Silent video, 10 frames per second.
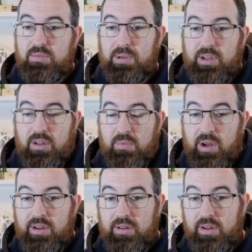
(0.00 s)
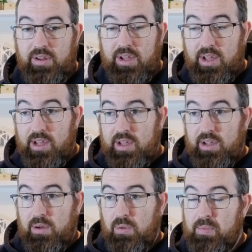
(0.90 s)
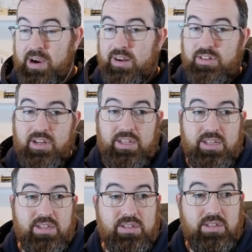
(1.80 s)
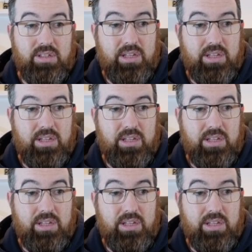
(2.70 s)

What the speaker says: because I'm wanting to, when markets are like this,